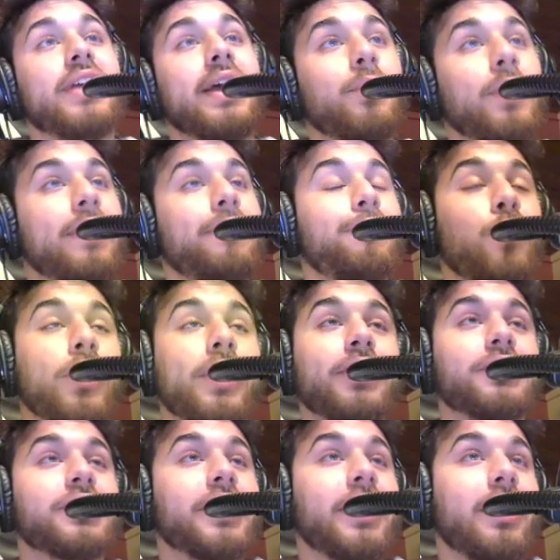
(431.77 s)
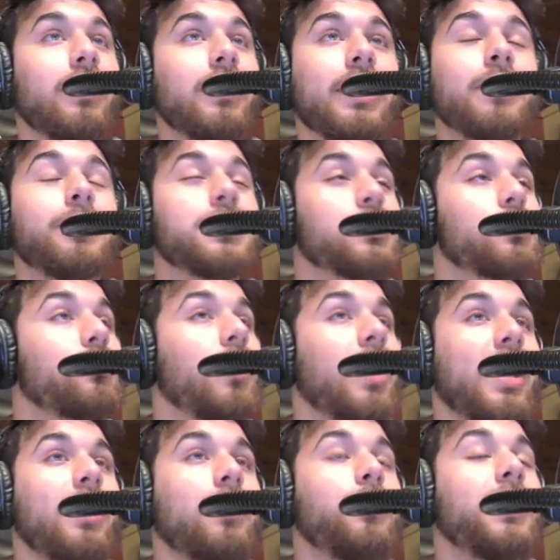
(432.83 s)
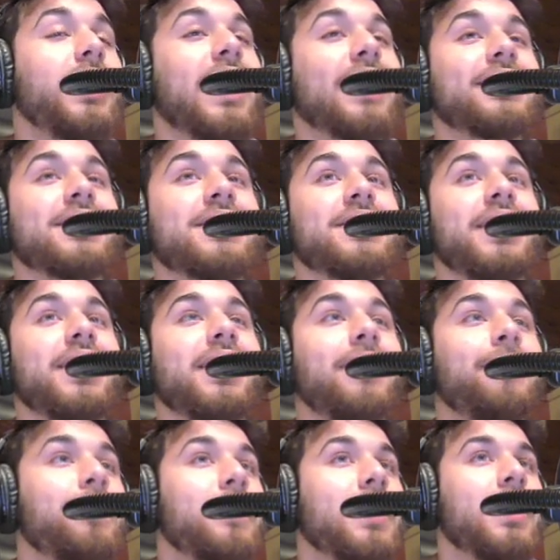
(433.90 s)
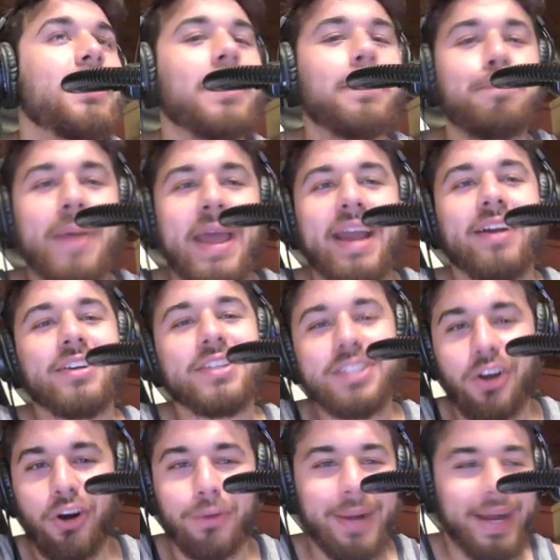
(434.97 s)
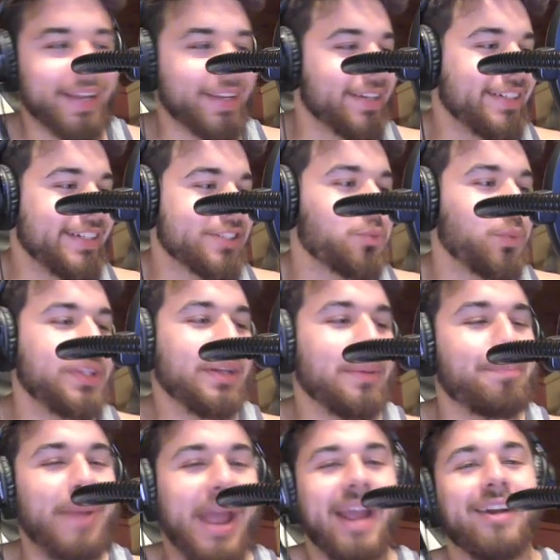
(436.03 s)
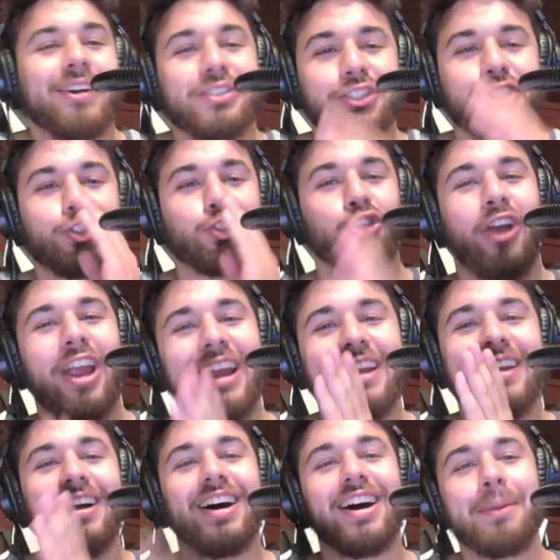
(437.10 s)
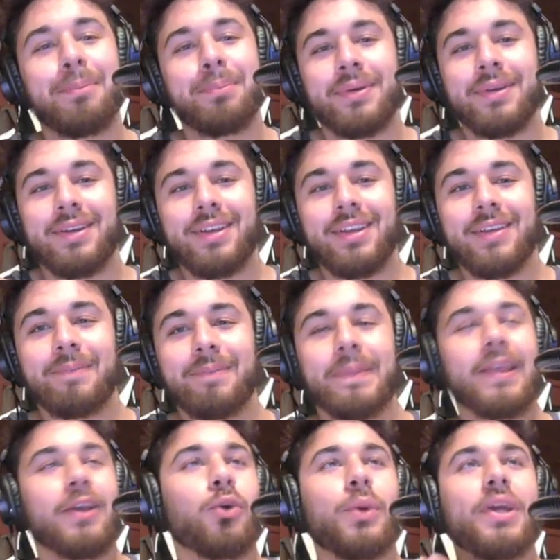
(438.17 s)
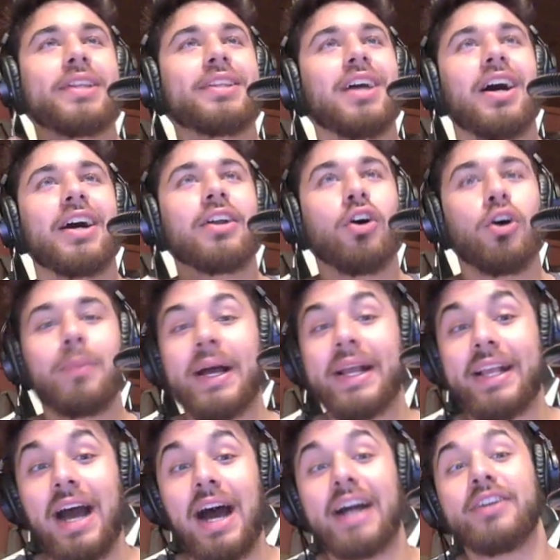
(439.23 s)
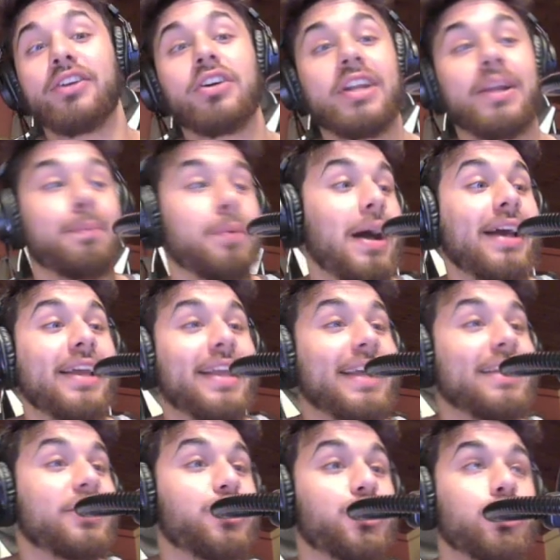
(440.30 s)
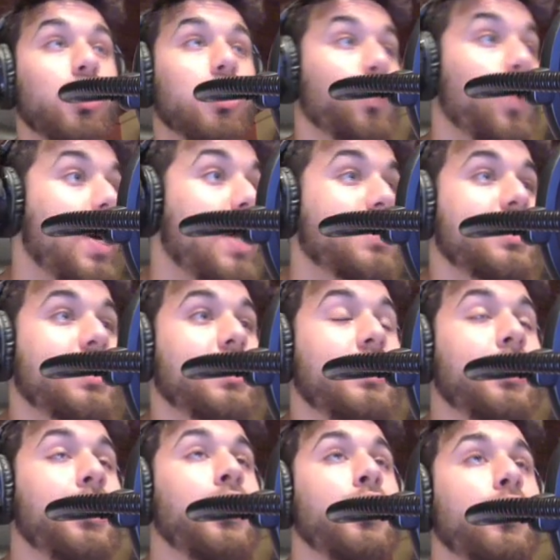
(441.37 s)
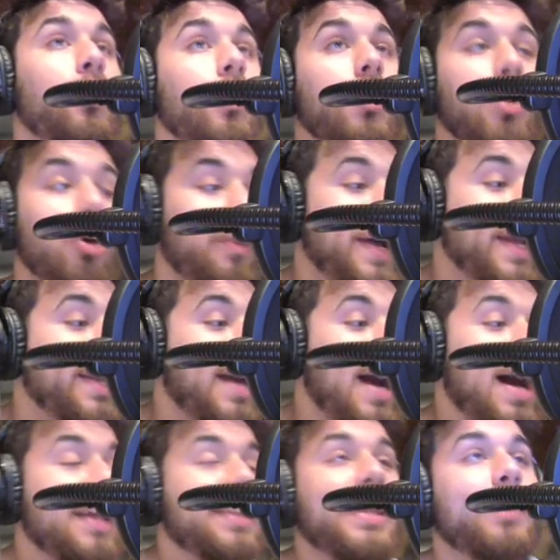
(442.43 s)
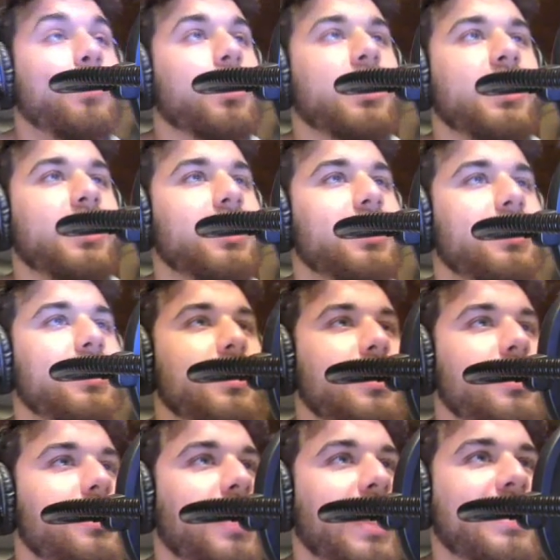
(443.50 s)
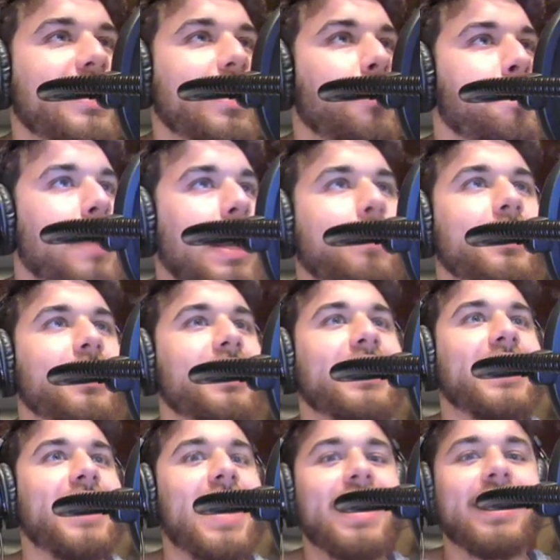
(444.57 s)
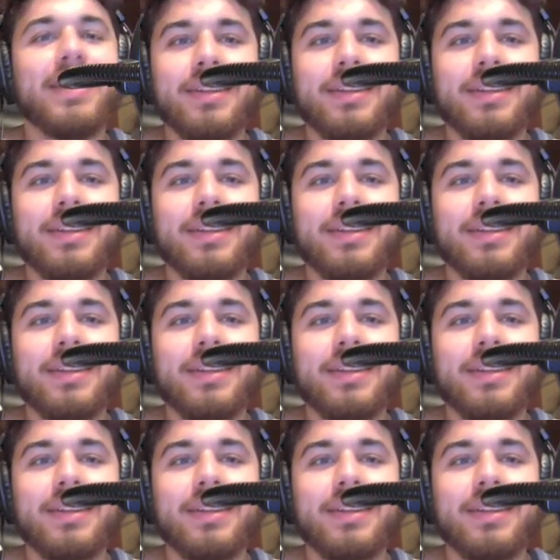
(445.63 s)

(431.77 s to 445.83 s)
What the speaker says: went 4 years ago. It was great. We got to see the Bears. Oh my goodness. When the Bears traded up, we thought, oh my God, they're going to probably get Deshaun Watson. Or, oh my God, they're probably going to get